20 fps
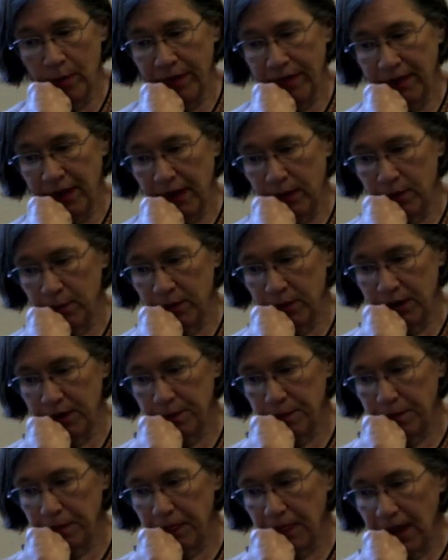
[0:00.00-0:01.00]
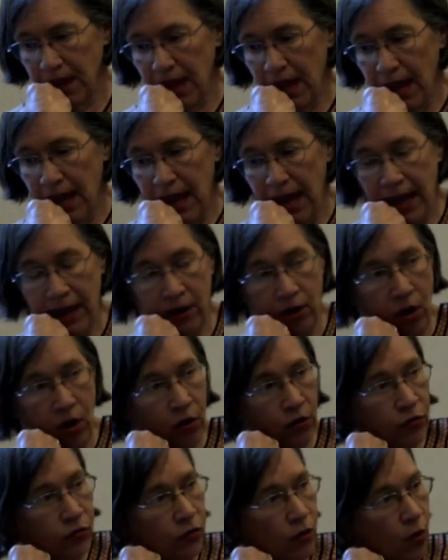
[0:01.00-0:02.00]
about that in a minute. And
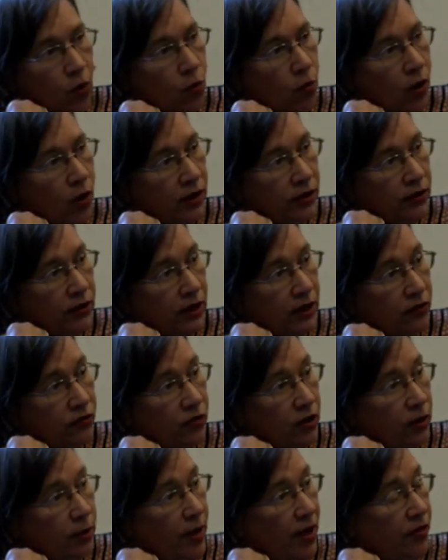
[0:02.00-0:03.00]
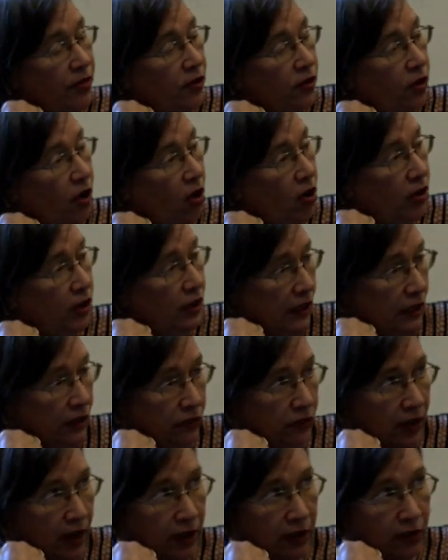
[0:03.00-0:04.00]
also what teaching
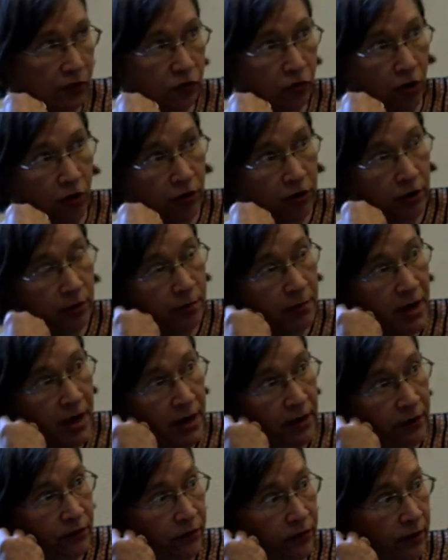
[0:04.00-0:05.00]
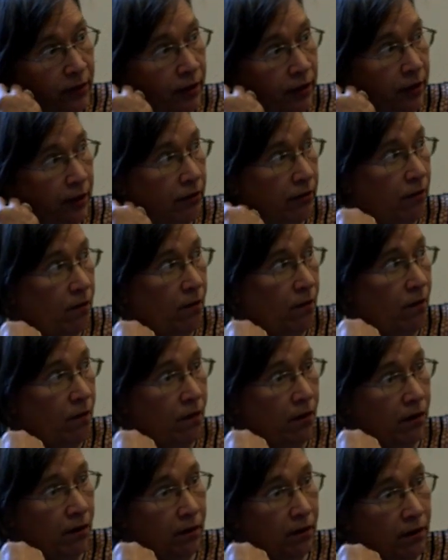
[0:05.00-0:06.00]
methodologies like Charlotte Mason
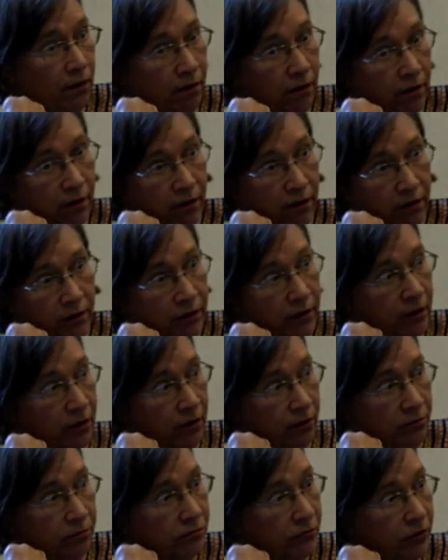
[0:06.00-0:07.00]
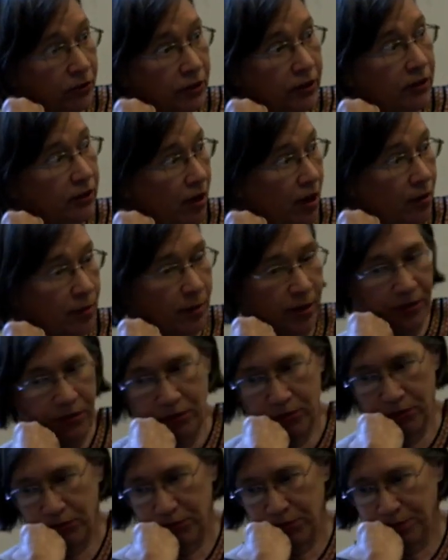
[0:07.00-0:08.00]
or, we're going to talk about
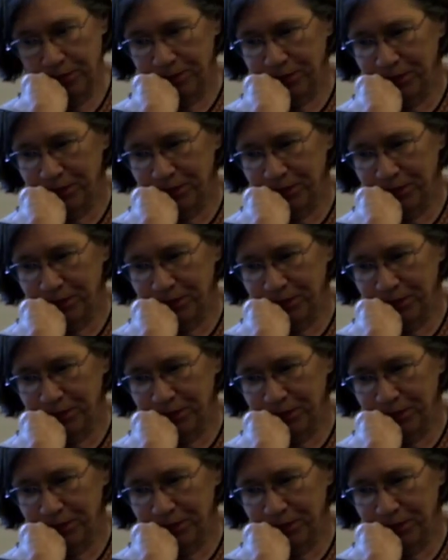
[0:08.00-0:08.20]
those.